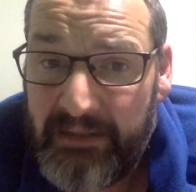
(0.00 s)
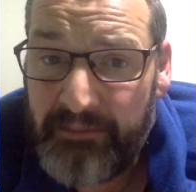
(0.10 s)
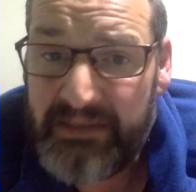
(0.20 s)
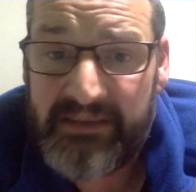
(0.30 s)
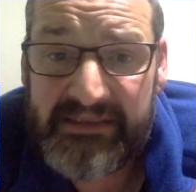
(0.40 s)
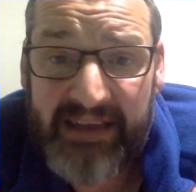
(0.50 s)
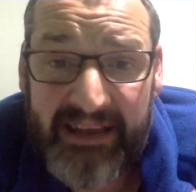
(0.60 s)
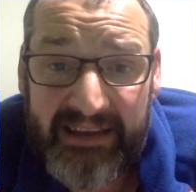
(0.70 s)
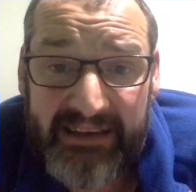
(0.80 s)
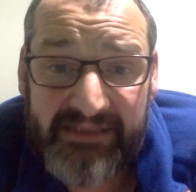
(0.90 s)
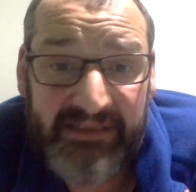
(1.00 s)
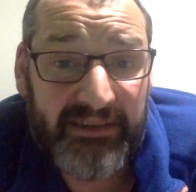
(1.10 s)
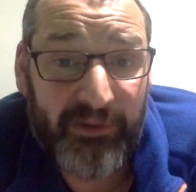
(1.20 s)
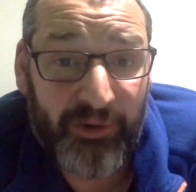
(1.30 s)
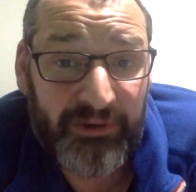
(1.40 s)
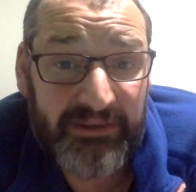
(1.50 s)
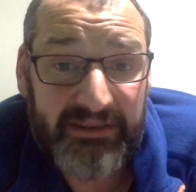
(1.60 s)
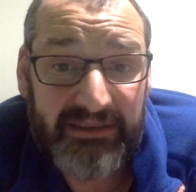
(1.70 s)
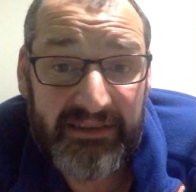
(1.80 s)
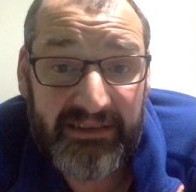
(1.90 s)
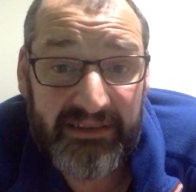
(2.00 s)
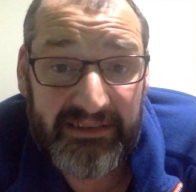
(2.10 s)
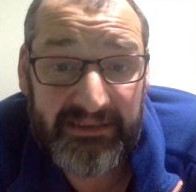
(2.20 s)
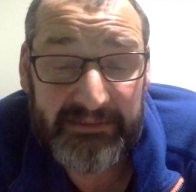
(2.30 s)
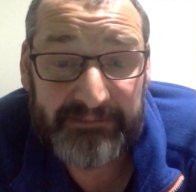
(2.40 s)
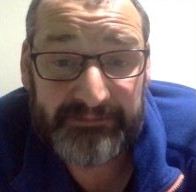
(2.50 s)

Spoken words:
because I actually hold a